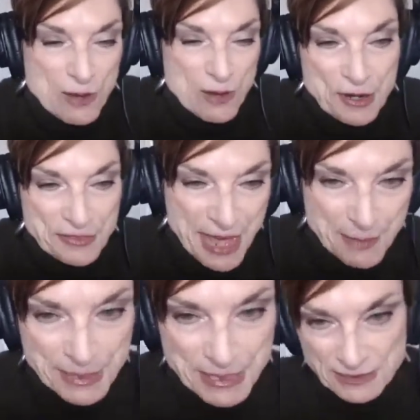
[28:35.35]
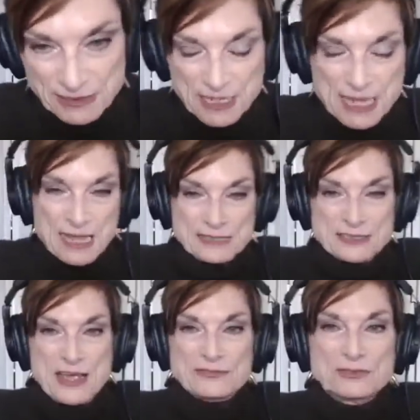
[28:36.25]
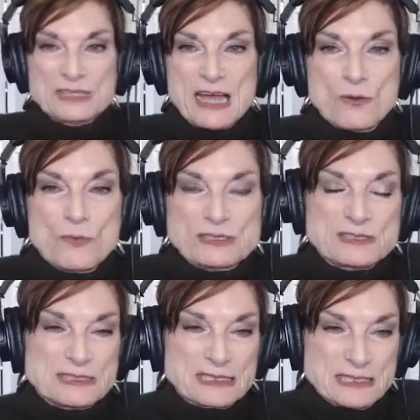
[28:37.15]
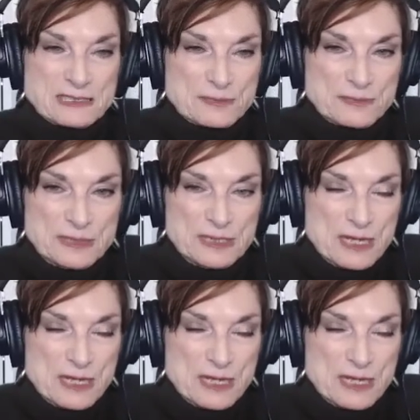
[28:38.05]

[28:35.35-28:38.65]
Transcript: And what that means is they have to look at what's the system.